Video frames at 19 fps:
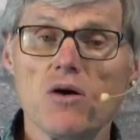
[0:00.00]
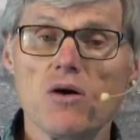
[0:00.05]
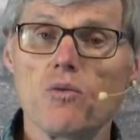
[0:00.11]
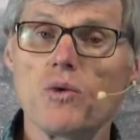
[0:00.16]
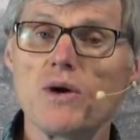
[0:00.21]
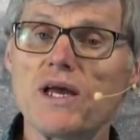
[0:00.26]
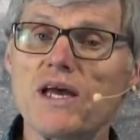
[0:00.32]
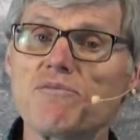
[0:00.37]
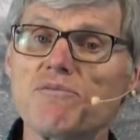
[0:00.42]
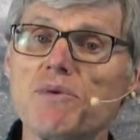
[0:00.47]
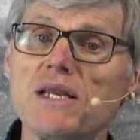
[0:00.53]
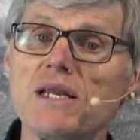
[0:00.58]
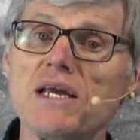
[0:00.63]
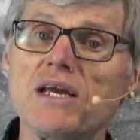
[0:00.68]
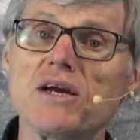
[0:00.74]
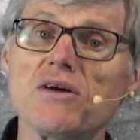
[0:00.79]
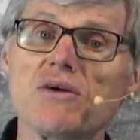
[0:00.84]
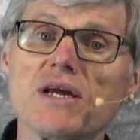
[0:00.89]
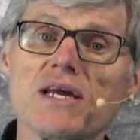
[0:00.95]
We have been
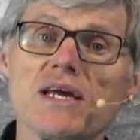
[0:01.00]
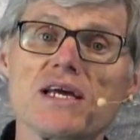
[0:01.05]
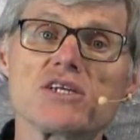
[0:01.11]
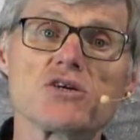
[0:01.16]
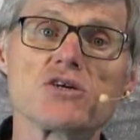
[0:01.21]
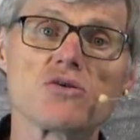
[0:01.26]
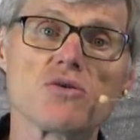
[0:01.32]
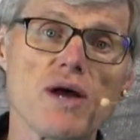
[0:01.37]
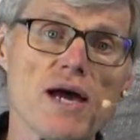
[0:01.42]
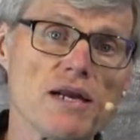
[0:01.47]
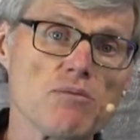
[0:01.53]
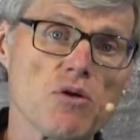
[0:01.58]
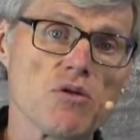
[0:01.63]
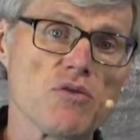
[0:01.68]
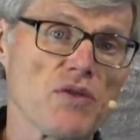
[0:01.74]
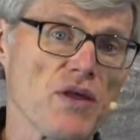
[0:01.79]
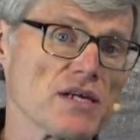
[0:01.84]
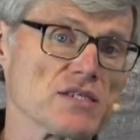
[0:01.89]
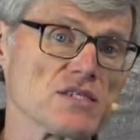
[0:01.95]
hearing incredible
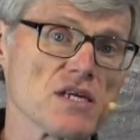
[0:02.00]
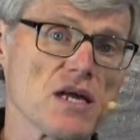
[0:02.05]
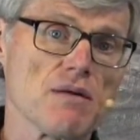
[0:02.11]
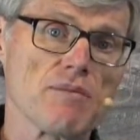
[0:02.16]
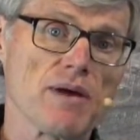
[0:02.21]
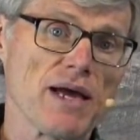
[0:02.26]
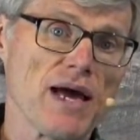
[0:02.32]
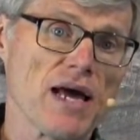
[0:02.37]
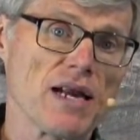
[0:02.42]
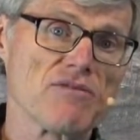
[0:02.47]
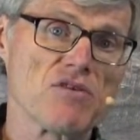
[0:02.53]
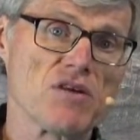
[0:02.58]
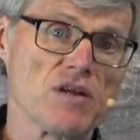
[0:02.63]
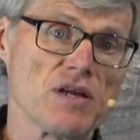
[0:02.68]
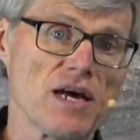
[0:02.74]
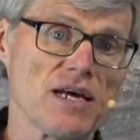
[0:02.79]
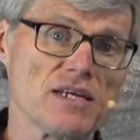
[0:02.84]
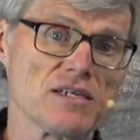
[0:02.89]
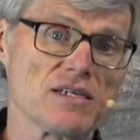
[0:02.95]
things coming out of the
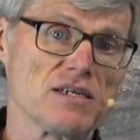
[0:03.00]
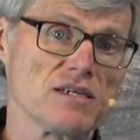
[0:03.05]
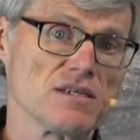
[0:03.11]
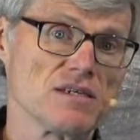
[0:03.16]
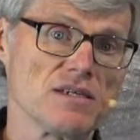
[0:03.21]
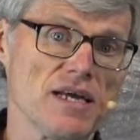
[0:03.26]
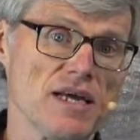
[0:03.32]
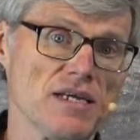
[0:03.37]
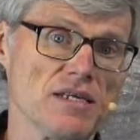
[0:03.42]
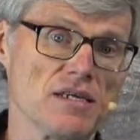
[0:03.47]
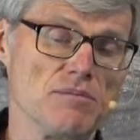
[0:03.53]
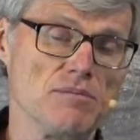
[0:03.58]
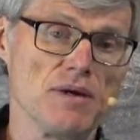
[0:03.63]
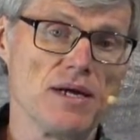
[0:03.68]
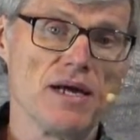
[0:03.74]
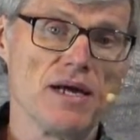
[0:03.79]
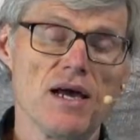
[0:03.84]
United Kingdom.